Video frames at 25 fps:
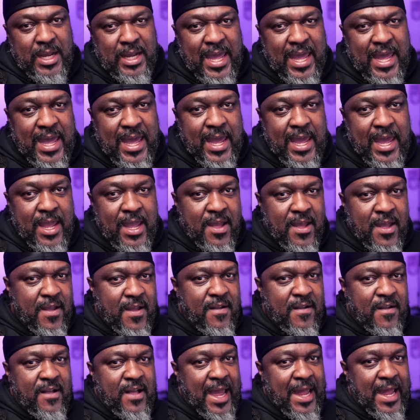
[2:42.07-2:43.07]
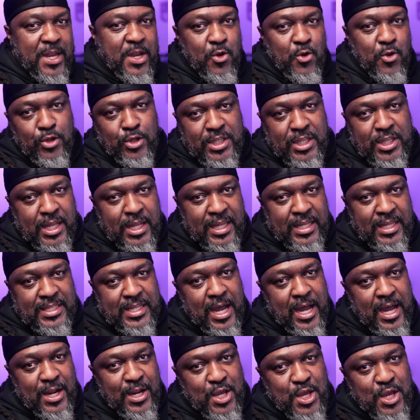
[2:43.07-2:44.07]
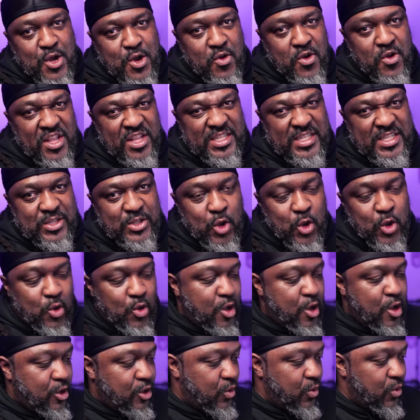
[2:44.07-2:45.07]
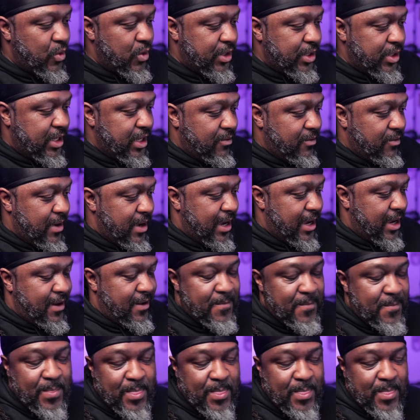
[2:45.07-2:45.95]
hey, I noticed that his audio is no longer working, right?